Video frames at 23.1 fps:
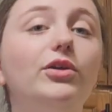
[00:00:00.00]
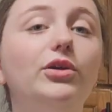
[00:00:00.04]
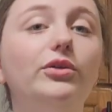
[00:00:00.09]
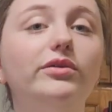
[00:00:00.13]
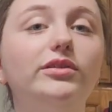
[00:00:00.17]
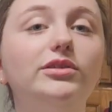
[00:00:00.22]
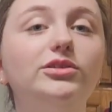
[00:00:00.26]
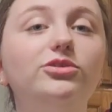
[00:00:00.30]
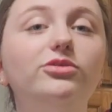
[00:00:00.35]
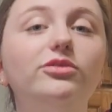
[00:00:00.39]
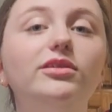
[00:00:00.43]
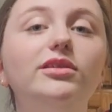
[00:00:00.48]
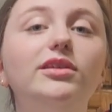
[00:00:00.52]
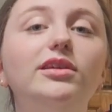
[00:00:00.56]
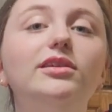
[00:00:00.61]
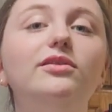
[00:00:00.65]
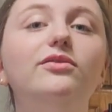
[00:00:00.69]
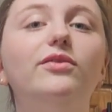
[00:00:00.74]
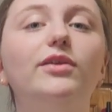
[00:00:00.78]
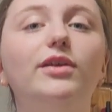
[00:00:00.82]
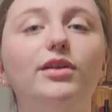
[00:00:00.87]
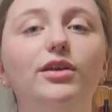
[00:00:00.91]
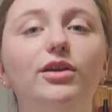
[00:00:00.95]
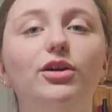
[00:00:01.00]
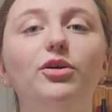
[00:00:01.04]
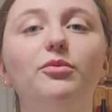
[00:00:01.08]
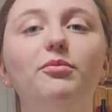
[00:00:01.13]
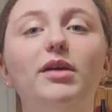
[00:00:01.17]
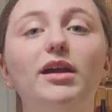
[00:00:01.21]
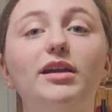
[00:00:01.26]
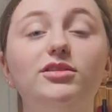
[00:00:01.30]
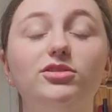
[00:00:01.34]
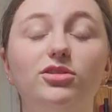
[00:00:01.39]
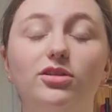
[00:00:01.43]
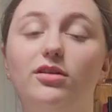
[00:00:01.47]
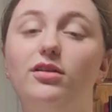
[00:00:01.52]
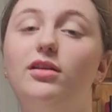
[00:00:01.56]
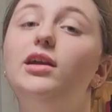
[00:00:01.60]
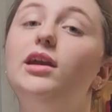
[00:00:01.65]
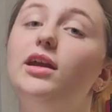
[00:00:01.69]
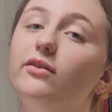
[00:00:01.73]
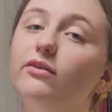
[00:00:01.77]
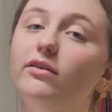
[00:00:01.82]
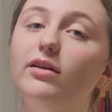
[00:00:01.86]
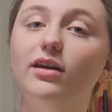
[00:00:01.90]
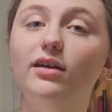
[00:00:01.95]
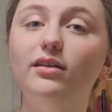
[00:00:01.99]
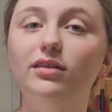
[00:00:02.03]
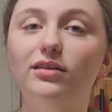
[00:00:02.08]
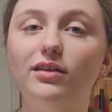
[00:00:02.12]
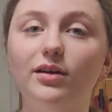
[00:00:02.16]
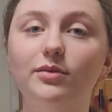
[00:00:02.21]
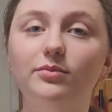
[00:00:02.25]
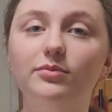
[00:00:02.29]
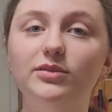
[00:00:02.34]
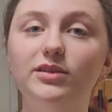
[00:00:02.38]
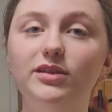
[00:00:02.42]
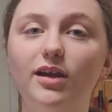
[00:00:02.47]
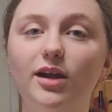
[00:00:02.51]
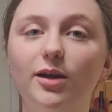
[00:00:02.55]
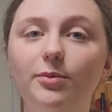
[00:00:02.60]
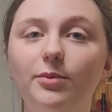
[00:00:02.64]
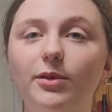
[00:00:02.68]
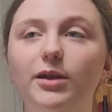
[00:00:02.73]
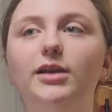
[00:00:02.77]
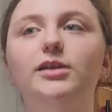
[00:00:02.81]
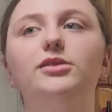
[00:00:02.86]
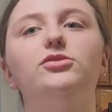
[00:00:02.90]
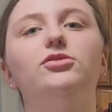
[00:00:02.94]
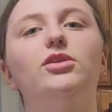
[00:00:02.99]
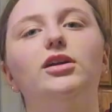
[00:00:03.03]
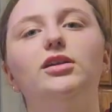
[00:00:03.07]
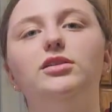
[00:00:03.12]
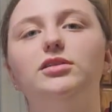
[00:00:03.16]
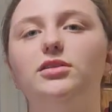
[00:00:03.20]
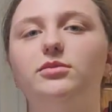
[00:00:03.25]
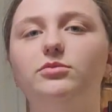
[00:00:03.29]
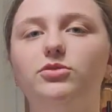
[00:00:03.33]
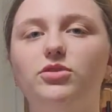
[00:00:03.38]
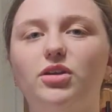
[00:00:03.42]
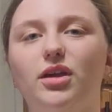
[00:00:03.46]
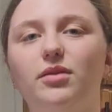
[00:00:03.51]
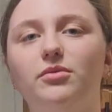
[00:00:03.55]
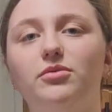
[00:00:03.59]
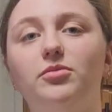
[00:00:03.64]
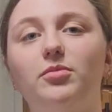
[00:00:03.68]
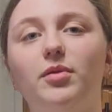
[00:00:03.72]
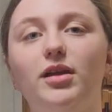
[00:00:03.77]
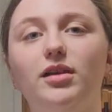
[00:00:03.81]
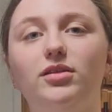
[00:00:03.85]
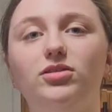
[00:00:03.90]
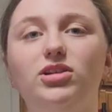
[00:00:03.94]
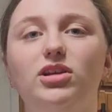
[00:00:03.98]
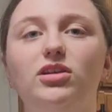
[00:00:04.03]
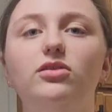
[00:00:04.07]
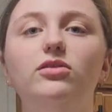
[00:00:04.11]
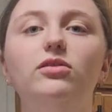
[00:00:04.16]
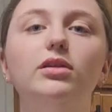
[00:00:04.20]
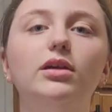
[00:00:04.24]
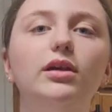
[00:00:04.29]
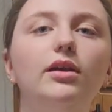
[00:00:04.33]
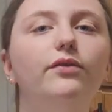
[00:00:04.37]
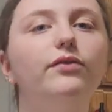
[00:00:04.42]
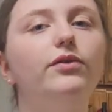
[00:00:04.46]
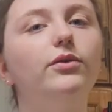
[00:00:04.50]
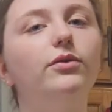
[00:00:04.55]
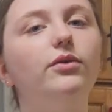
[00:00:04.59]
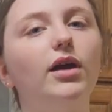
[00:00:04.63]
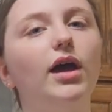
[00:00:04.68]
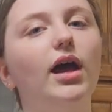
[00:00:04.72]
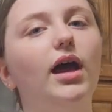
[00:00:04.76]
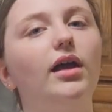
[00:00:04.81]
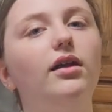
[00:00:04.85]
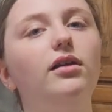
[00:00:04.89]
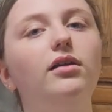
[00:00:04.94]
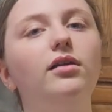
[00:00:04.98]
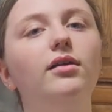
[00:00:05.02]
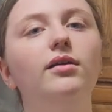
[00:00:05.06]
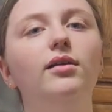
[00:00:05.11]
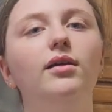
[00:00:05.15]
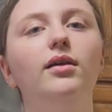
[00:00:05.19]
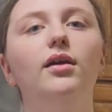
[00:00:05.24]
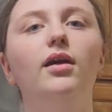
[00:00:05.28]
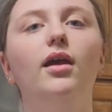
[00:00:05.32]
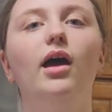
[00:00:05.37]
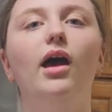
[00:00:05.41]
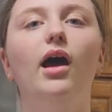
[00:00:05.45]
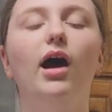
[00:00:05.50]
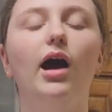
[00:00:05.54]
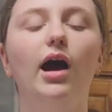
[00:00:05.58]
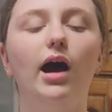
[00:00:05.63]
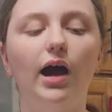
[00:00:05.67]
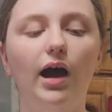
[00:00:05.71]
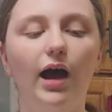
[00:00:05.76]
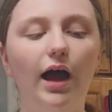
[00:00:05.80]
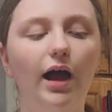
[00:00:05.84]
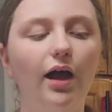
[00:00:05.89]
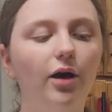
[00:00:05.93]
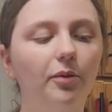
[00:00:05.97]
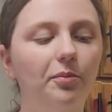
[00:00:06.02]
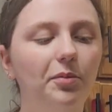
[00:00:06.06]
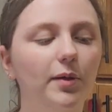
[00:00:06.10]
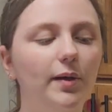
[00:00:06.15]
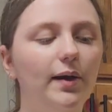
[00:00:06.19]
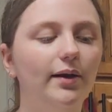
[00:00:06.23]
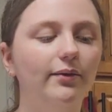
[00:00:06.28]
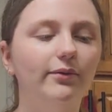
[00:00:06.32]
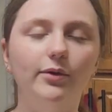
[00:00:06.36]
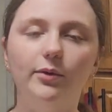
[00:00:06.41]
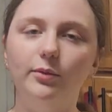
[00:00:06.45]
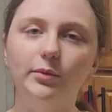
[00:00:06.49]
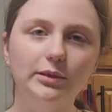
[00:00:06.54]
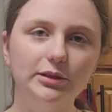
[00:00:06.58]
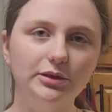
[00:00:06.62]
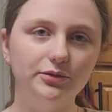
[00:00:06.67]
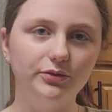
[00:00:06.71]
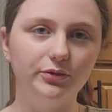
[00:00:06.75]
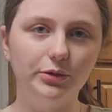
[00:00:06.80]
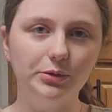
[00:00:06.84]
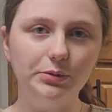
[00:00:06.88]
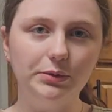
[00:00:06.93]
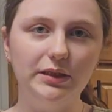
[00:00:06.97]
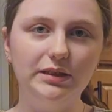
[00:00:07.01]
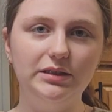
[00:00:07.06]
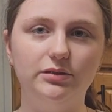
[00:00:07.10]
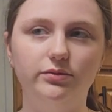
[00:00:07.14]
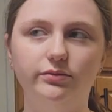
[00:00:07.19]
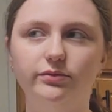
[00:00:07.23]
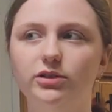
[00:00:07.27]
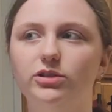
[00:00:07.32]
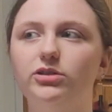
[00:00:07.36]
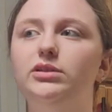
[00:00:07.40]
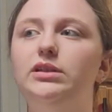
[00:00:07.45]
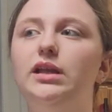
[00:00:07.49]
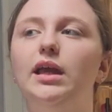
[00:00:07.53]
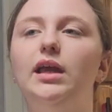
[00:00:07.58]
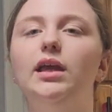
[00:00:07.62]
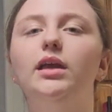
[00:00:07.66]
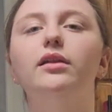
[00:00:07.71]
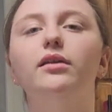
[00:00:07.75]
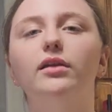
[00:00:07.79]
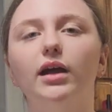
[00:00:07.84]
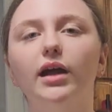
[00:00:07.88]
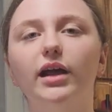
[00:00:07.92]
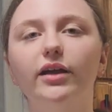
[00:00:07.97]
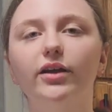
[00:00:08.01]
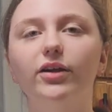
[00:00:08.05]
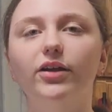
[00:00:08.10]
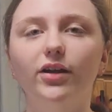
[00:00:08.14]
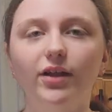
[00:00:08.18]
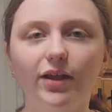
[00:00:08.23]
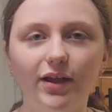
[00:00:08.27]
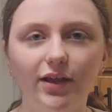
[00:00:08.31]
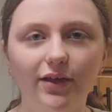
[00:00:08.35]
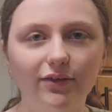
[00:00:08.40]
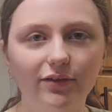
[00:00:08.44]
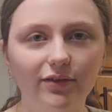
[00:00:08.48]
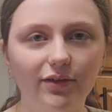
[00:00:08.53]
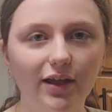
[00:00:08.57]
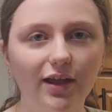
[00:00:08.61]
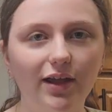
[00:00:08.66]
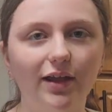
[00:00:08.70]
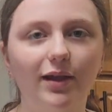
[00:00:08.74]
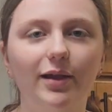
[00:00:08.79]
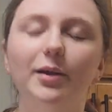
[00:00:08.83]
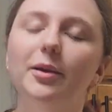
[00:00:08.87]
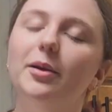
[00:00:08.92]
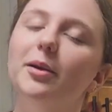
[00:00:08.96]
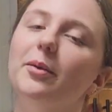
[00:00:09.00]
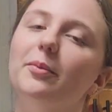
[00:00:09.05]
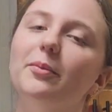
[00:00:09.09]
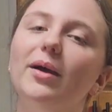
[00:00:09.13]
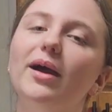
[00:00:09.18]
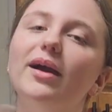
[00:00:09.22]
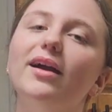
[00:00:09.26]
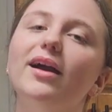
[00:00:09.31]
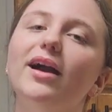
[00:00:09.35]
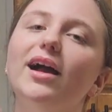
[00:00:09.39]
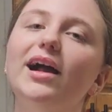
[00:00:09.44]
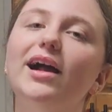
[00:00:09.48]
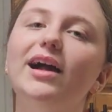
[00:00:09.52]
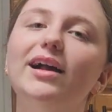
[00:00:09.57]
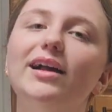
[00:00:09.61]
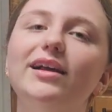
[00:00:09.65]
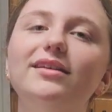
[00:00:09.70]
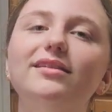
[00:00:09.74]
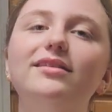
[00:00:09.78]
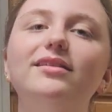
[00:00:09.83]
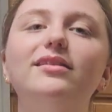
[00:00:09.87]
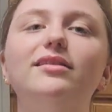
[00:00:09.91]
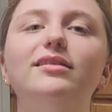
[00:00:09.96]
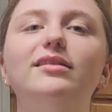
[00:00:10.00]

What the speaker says: you enjoyed this video, make sure to give it a thumbs up and try to subscribe to my channel if you can. I hope you have a wonderful rest of your day, night, or evening. Bye, guys.